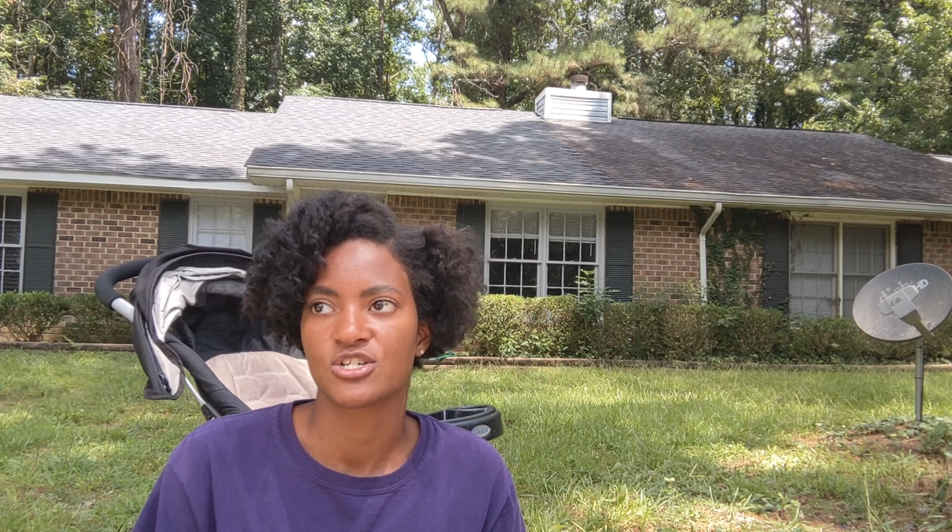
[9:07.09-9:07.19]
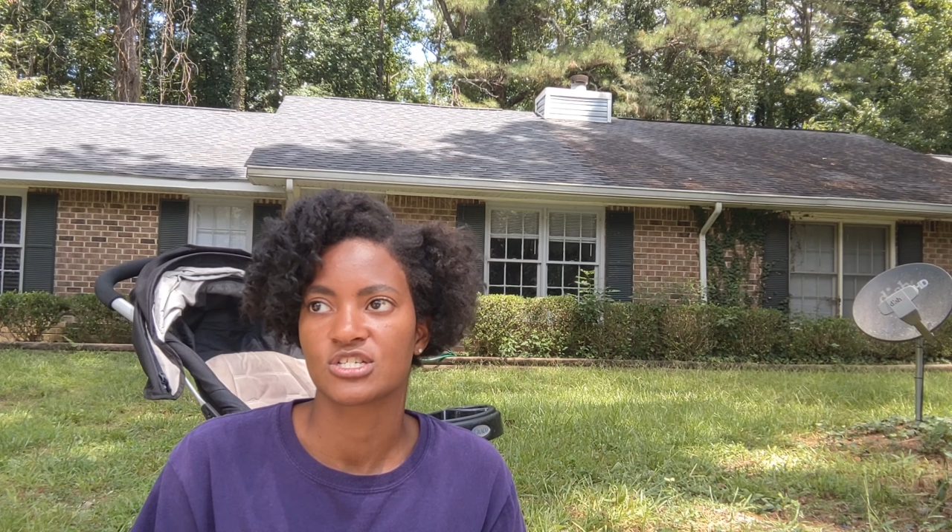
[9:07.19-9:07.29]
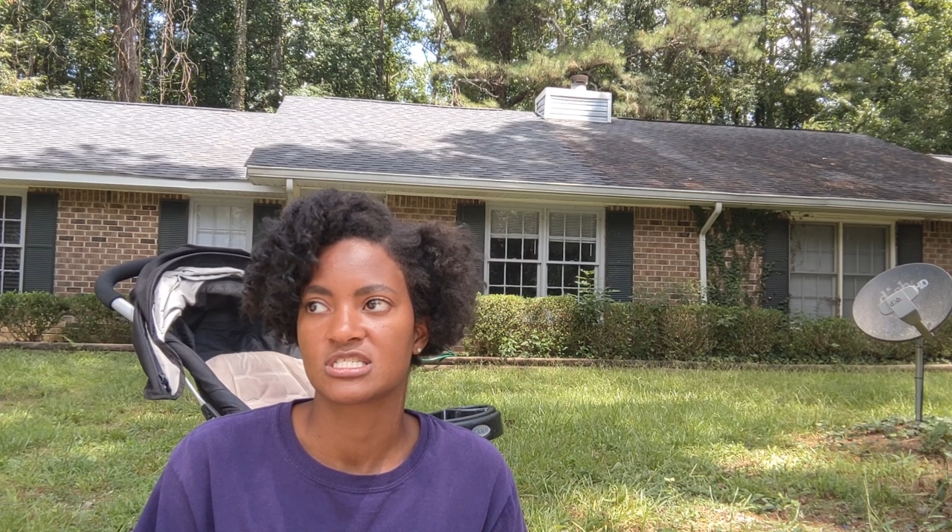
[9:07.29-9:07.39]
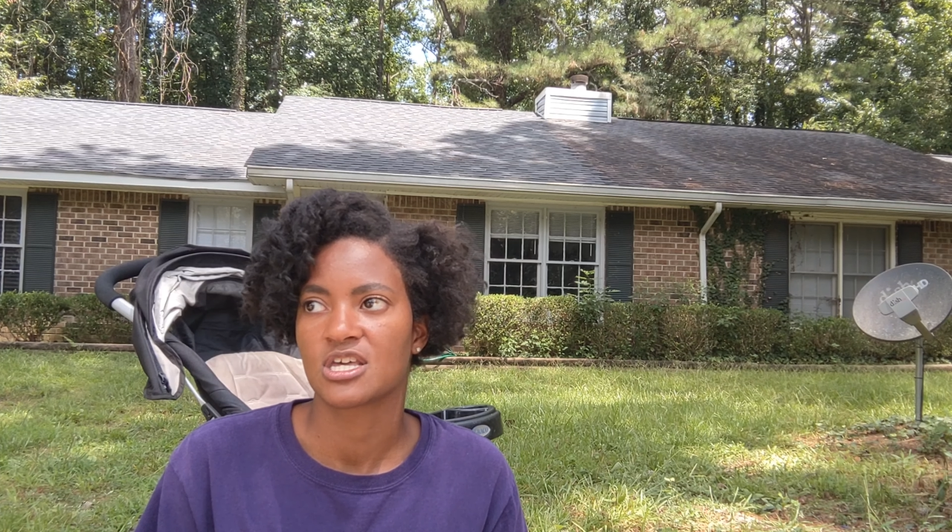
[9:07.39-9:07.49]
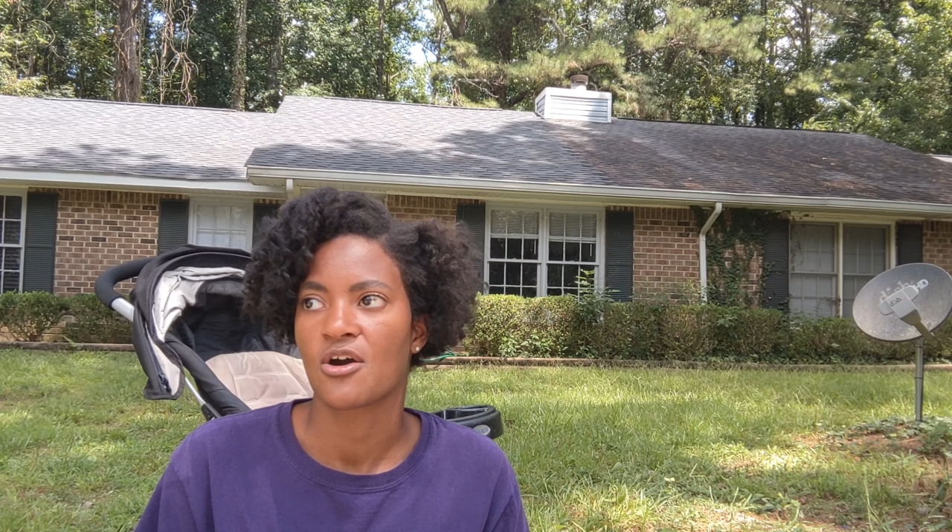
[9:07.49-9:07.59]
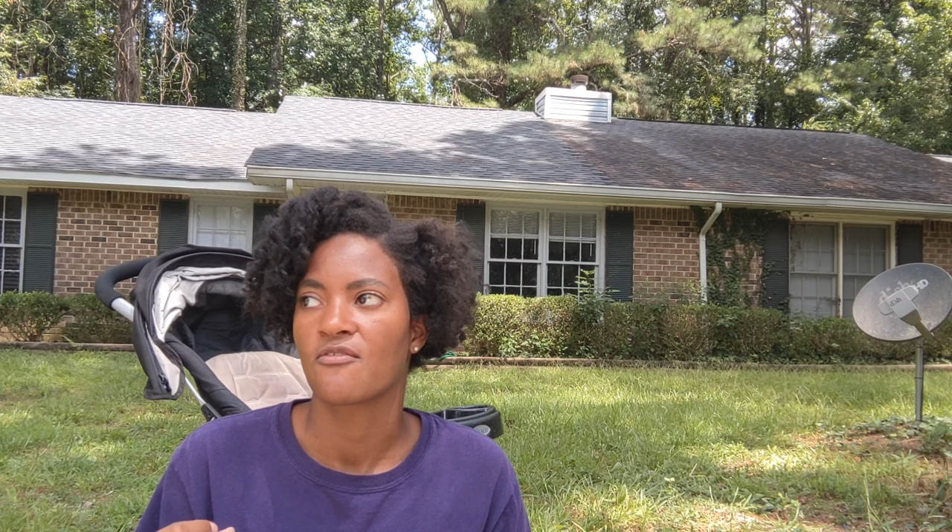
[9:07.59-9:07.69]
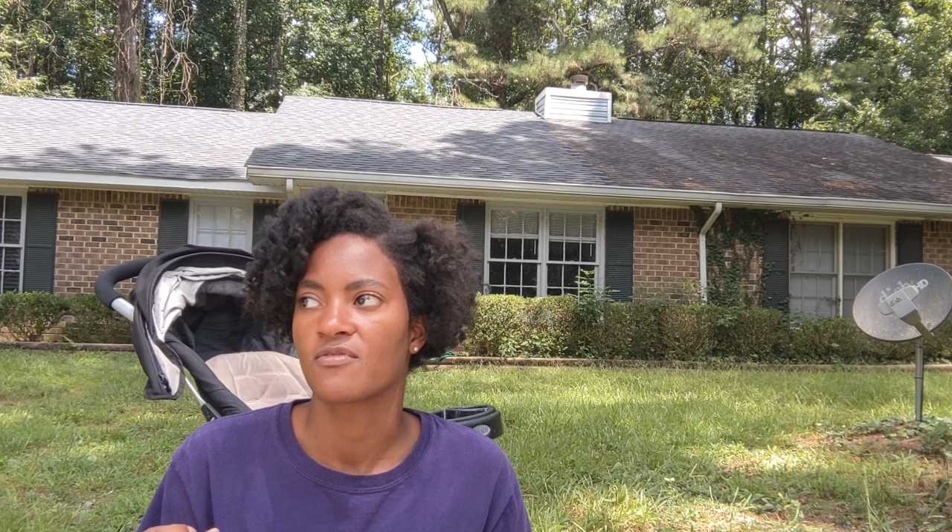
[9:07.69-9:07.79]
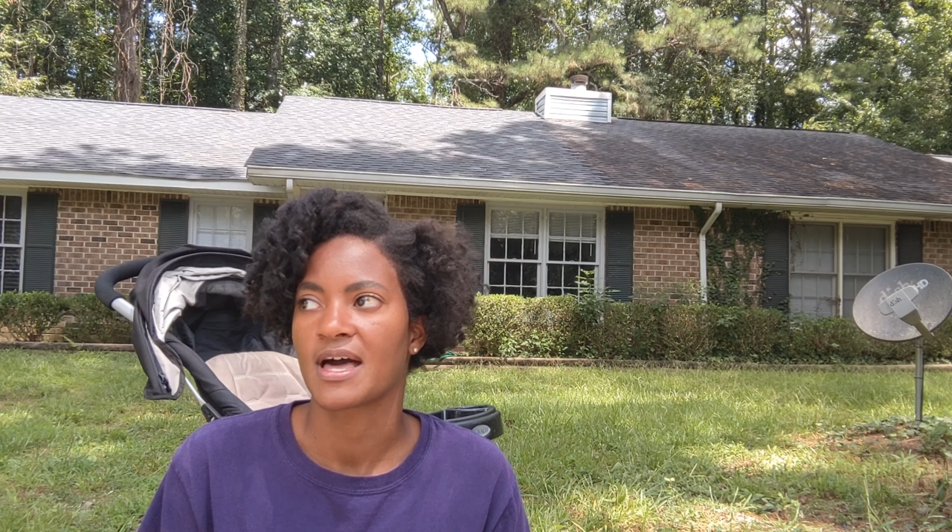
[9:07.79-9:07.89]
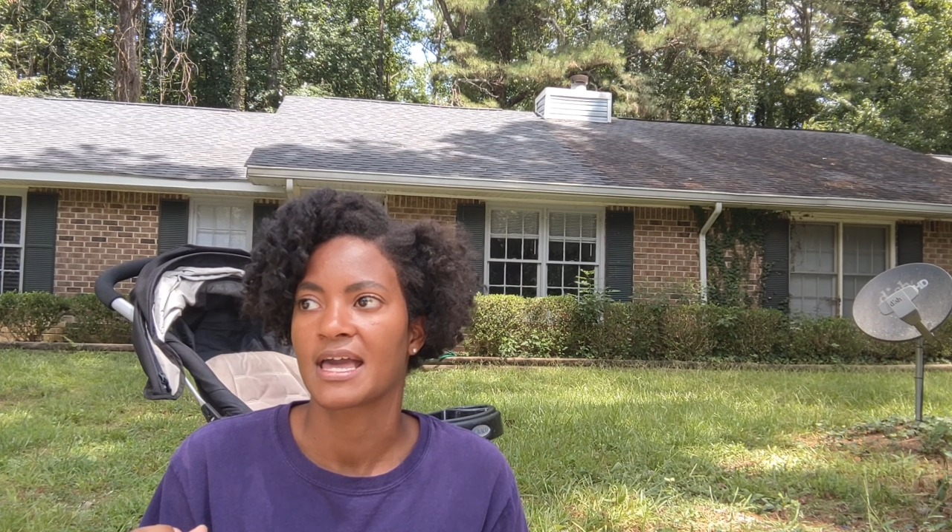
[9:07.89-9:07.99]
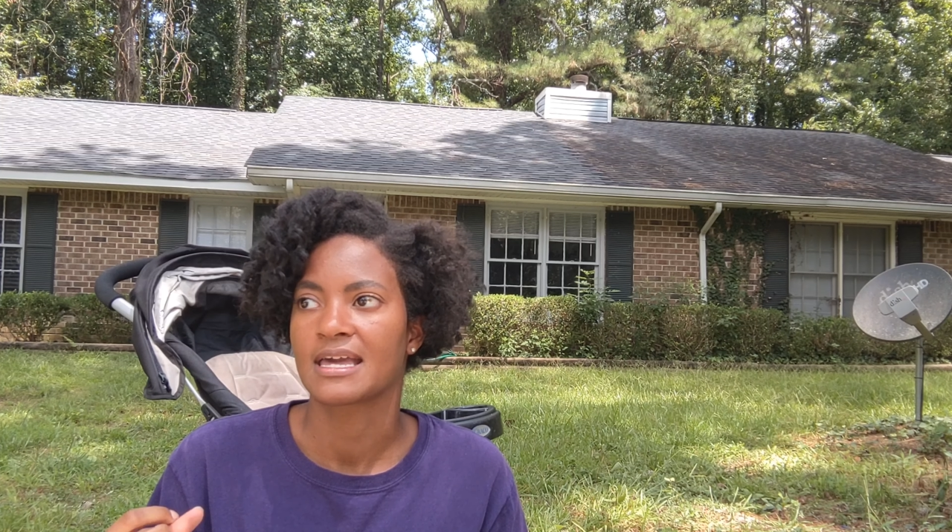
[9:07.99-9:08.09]
yourself
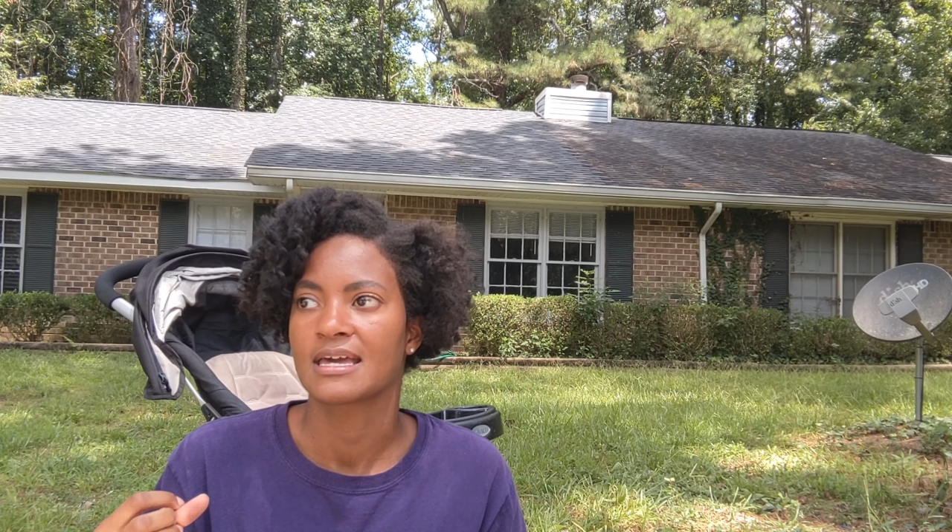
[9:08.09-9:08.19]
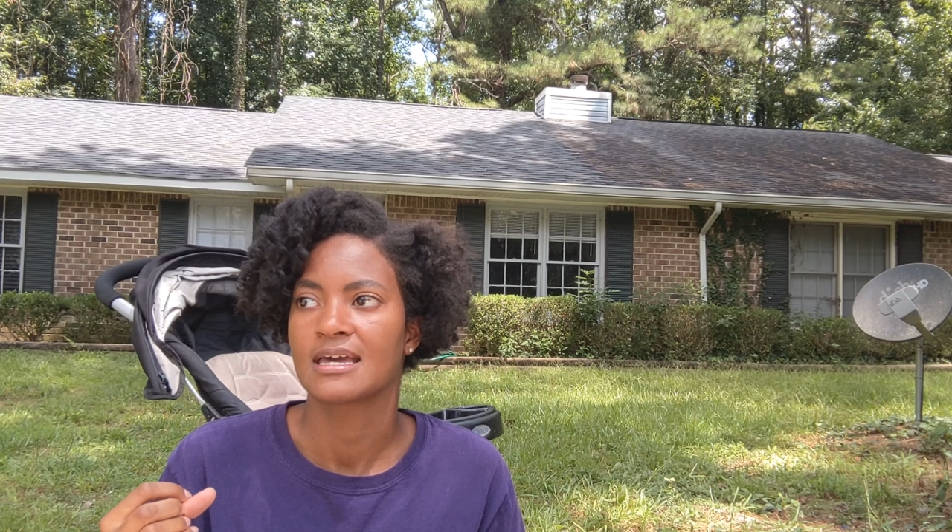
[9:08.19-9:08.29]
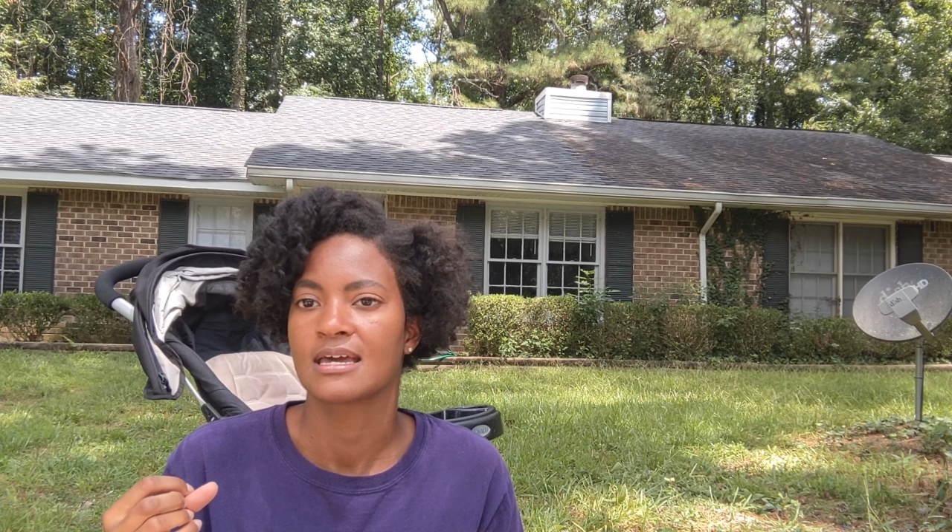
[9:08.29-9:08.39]
like,